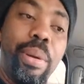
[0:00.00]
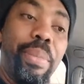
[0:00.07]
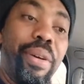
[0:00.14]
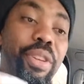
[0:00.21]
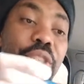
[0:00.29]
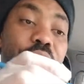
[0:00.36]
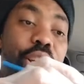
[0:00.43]
I'm going to
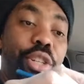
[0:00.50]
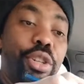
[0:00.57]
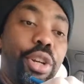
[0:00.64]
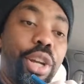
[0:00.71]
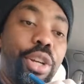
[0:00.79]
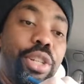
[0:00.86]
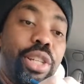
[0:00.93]
have to change
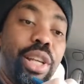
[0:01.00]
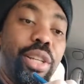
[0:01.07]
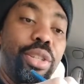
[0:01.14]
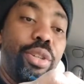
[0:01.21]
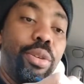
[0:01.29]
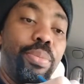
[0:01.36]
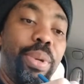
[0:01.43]
her hairstyle
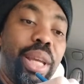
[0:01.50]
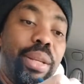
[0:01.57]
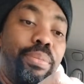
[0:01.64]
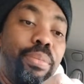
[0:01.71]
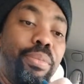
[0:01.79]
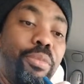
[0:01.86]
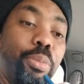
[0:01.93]
too, or
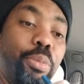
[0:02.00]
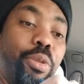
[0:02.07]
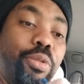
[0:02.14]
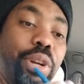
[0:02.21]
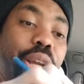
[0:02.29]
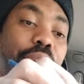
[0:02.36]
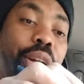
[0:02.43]

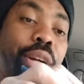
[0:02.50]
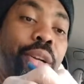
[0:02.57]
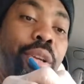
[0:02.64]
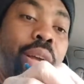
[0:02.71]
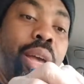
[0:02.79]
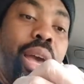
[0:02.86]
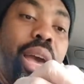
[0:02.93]
remove her hair
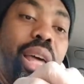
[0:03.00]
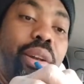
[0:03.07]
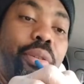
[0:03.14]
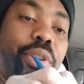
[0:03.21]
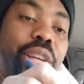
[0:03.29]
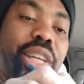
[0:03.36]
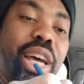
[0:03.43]
and
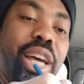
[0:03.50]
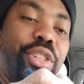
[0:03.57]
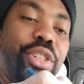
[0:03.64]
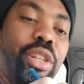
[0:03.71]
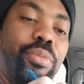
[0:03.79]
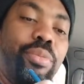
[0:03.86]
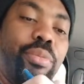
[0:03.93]
then
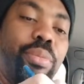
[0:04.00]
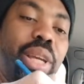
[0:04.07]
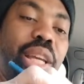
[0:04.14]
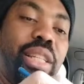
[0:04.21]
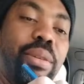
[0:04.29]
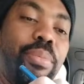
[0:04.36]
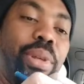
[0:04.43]
reattach it,
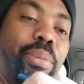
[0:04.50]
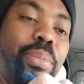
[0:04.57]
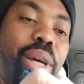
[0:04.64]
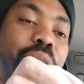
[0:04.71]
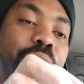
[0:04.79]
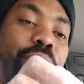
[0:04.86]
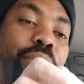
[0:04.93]
make it something
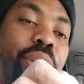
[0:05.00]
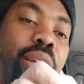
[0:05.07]
better.